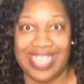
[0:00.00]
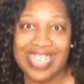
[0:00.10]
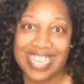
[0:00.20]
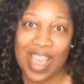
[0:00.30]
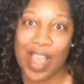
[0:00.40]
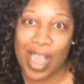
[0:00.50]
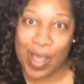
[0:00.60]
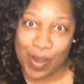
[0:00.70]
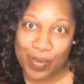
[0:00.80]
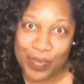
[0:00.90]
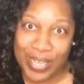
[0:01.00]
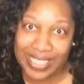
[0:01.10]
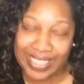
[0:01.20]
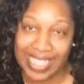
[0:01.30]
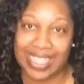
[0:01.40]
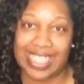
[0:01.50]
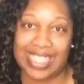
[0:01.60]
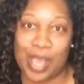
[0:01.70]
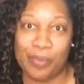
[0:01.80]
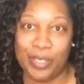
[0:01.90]
Now, I hope that this
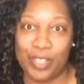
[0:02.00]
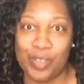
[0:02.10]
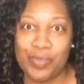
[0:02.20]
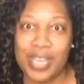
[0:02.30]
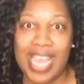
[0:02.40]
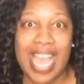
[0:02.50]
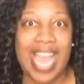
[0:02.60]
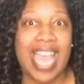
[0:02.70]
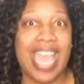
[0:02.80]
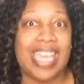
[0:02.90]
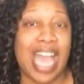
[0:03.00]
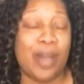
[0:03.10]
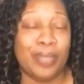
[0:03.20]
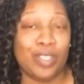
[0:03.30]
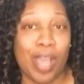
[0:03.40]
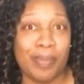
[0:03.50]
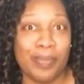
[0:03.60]
helps you, and I'll be dropping more